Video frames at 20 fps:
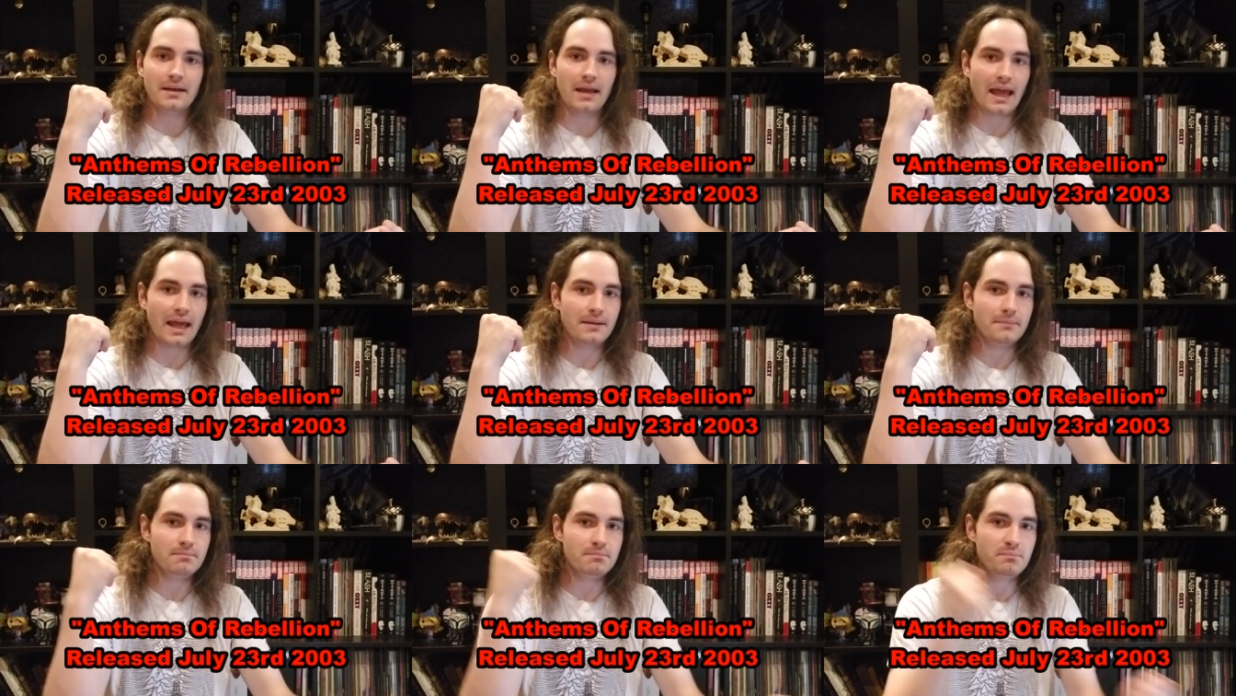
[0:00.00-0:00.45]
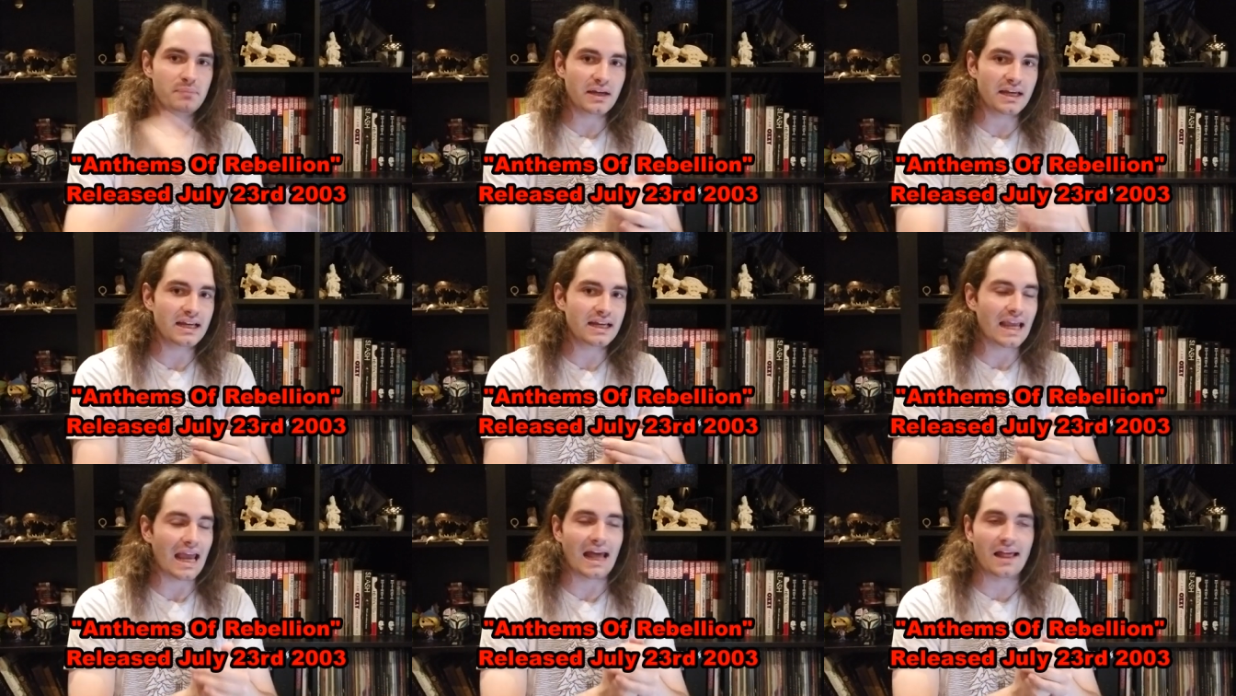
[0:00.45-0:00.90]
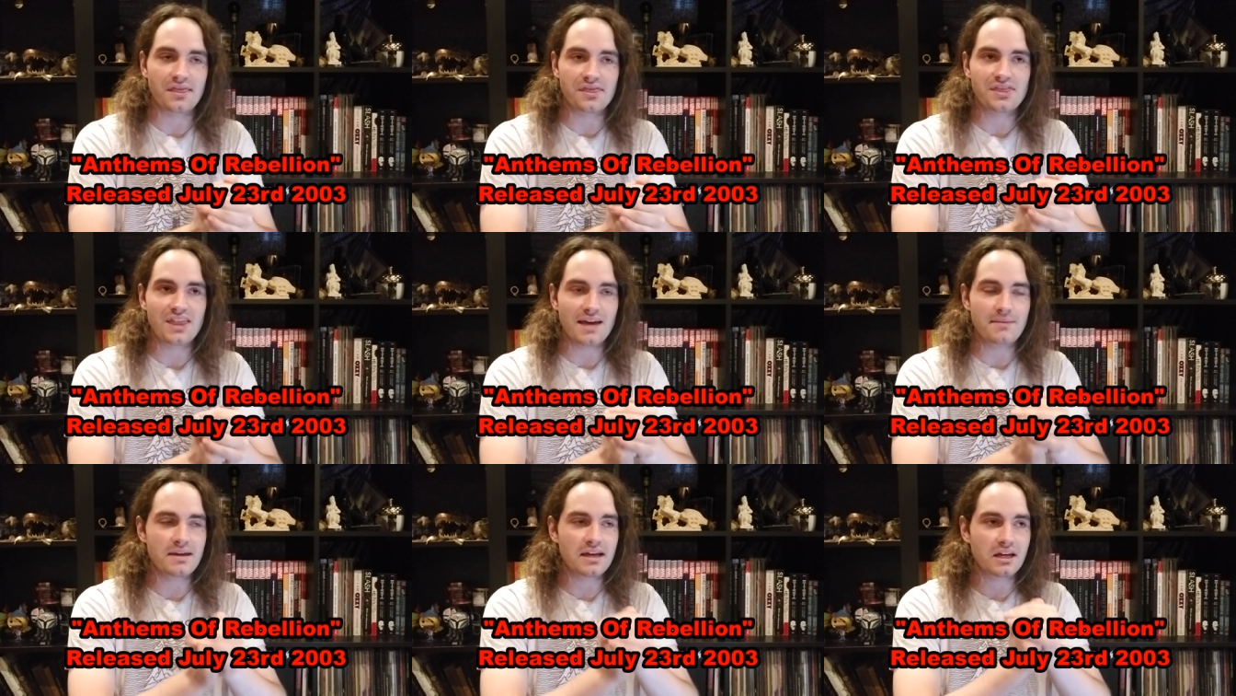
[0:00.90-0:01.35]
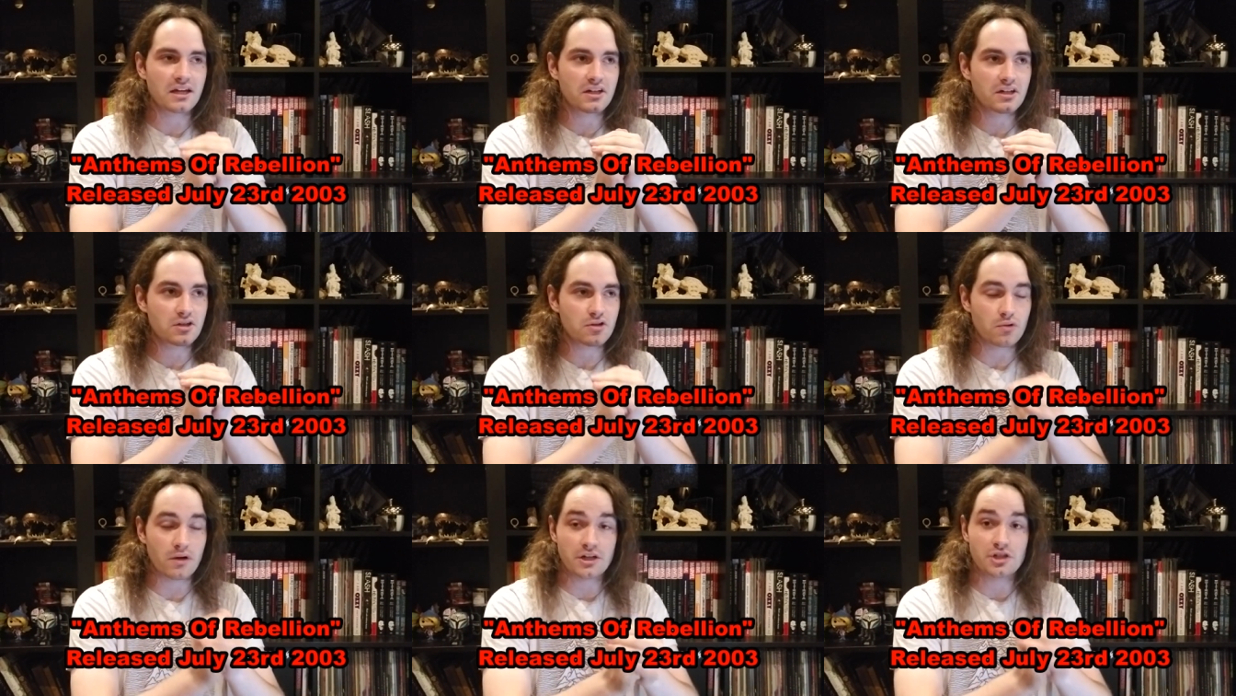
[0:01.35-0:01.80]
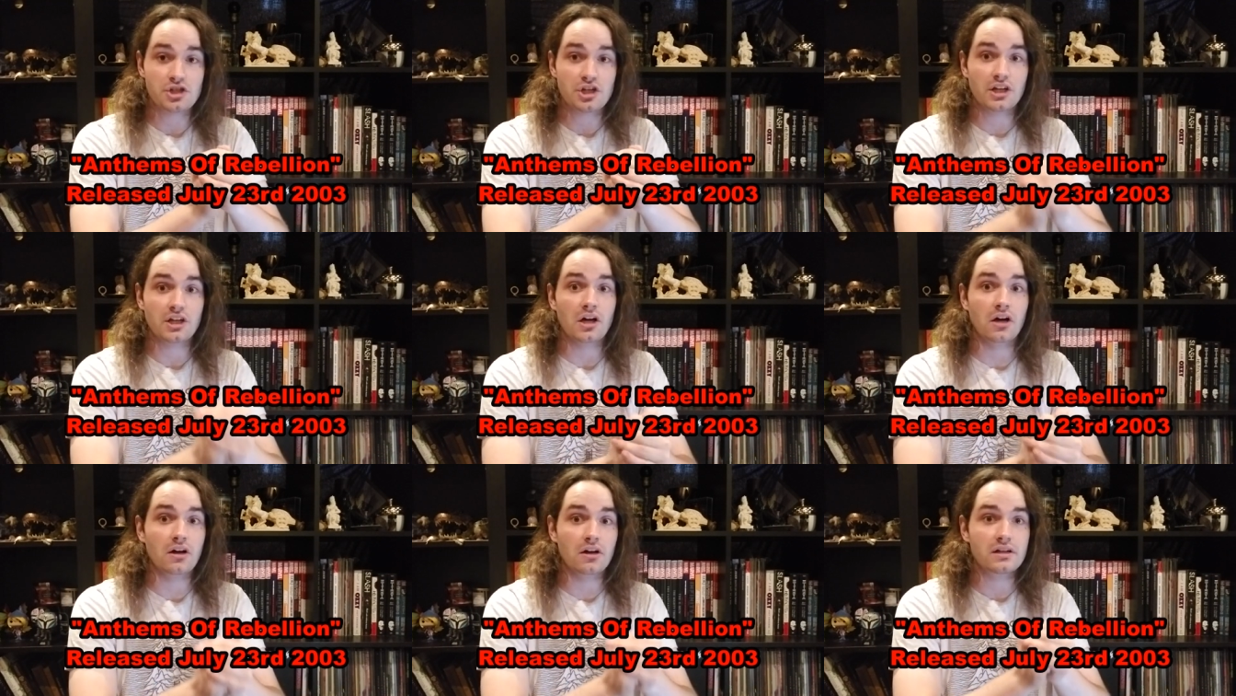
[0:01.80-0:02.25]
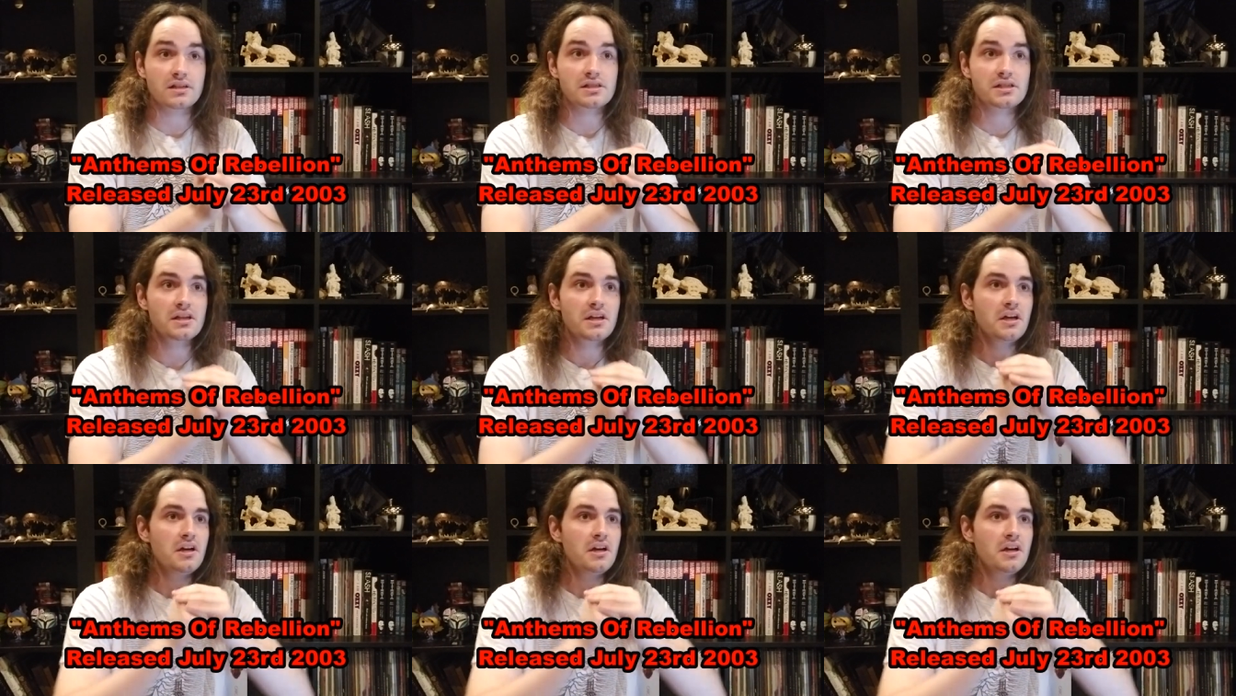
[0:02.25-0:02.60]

and big anthemic crushing hooks